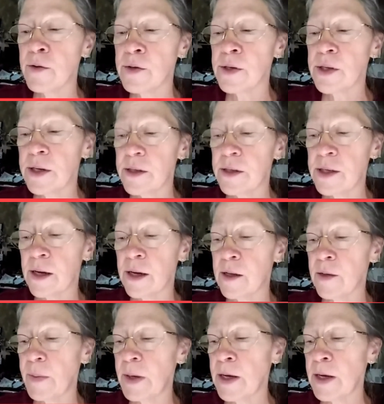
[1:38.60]
Hughes'
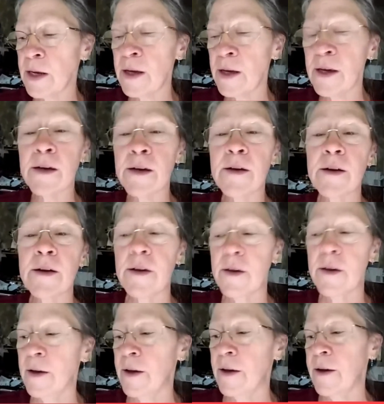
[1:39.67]
Cyclopedia,
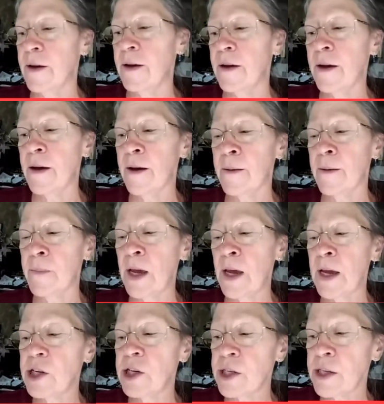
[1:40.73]

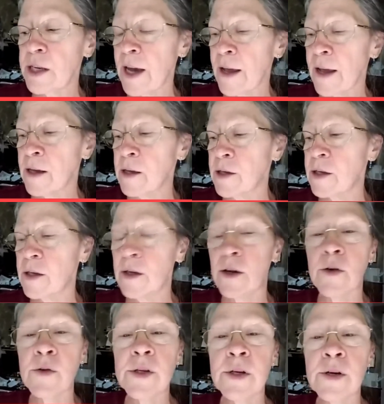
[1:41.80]
H.C.
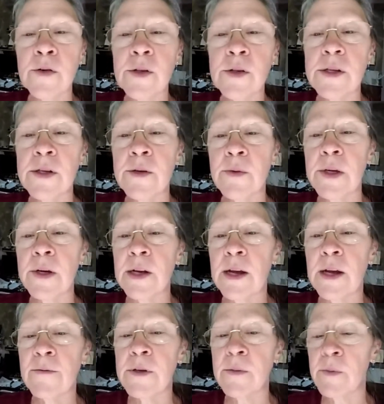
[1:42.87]
Allen's The Nosodes, so
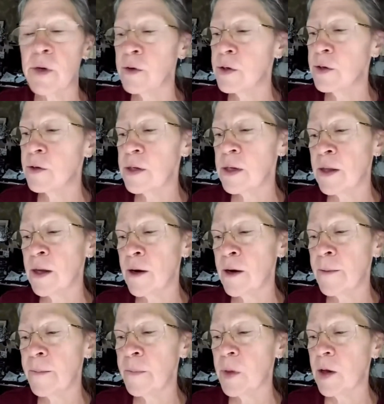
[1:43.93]
we could have some nosodes
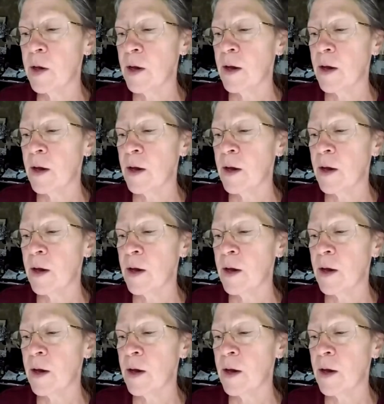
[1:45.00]
in there.